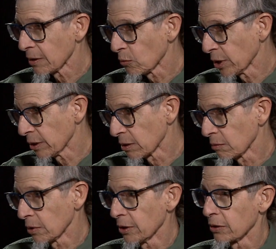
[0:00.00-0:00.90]
when
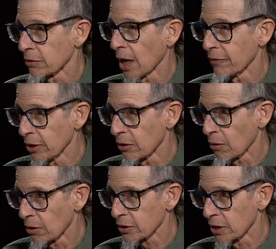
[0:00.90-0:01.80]
you're driving your
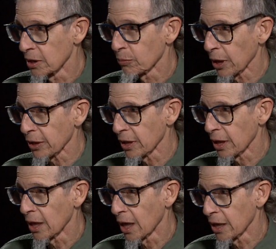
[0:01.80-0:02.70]
horse and
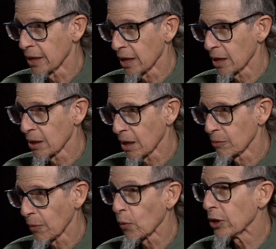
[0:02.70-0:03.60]
buggy
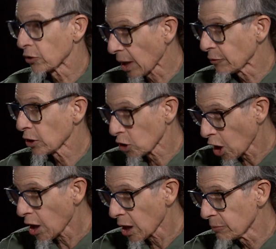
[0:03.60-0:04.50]
when you're driving a
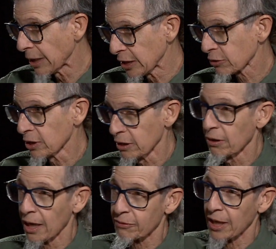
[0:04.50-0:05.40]
car on Main Street,
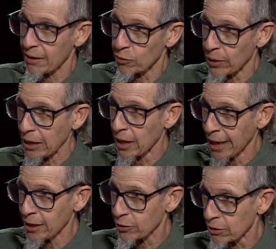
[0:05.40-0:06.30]
you have to have a red
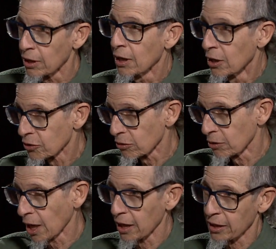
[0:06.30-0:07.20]
lantern so
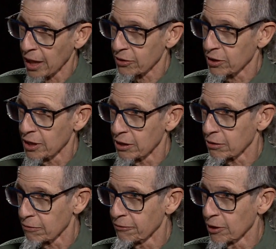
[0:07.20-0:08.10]
not as to
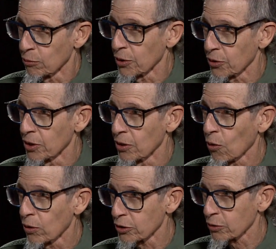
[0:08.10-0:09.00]
interfere with the
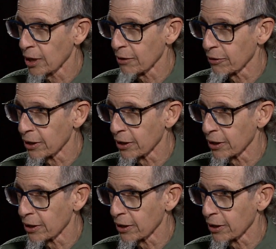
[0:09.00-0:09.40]
horse traffic.